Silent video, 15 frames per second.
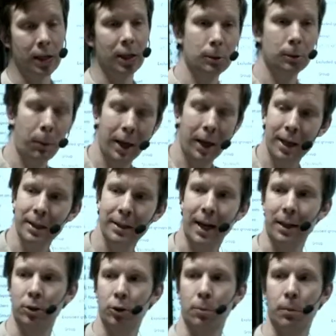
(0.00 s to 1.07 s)
explain
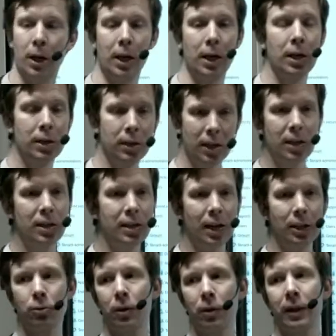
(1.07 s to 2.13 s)
that to me in
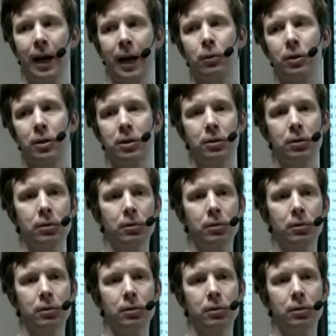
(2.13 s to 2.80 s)
natural language.